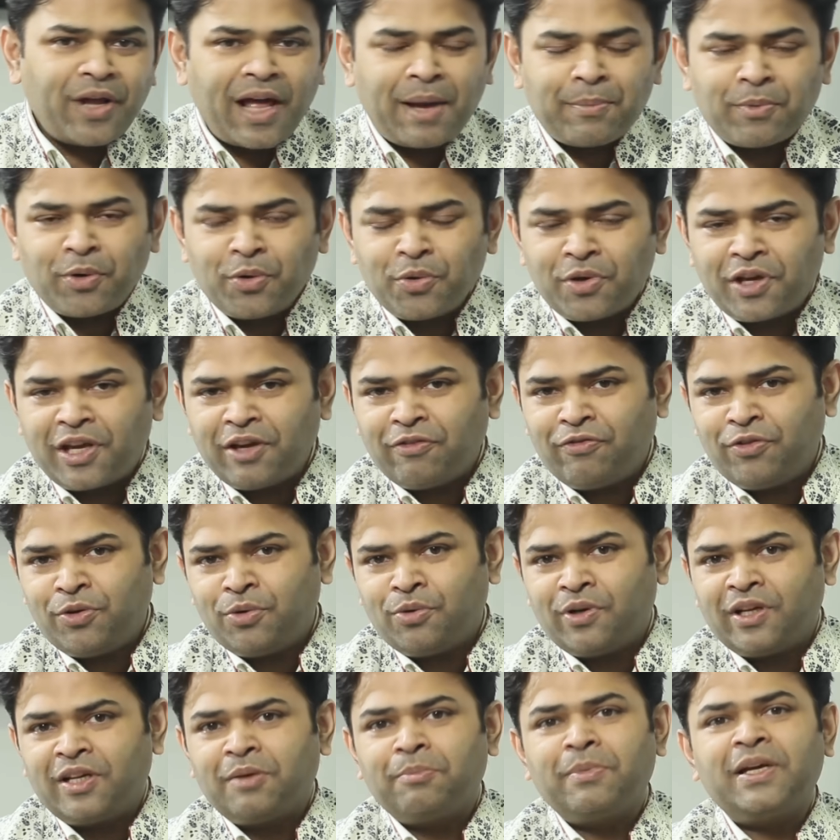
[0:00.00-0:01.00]
I'm going to give
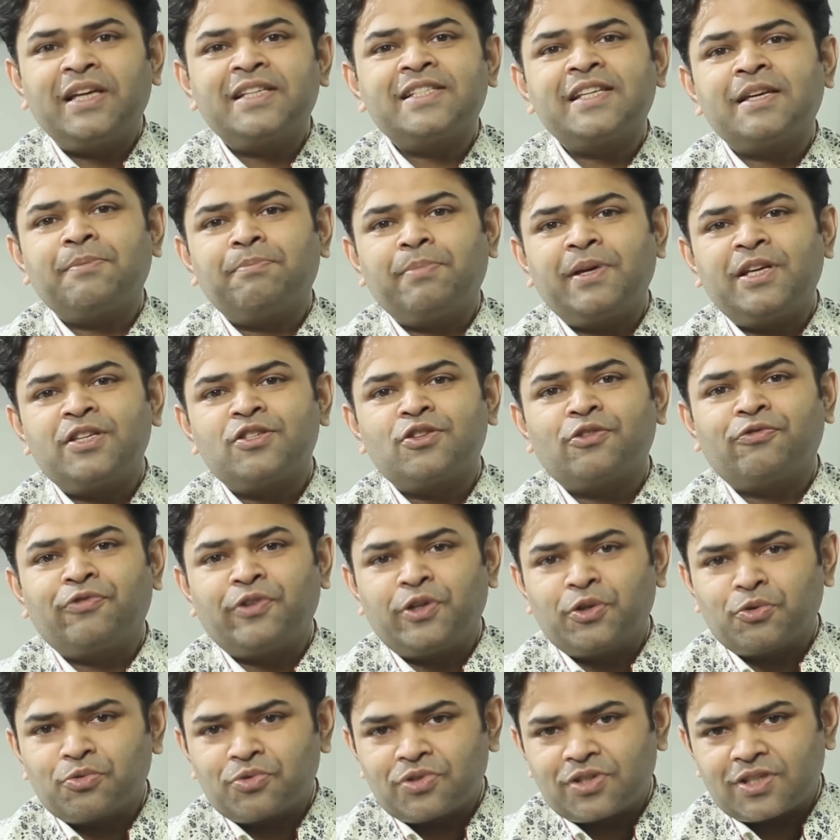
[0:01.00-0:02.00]
you an amazing piece of
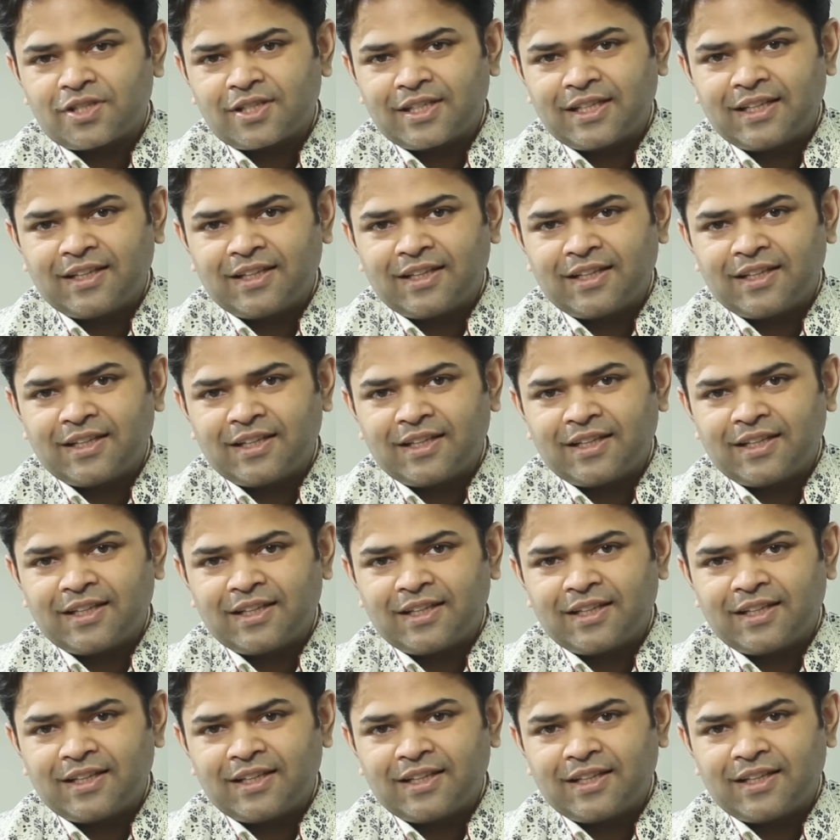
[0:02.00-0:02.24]
news.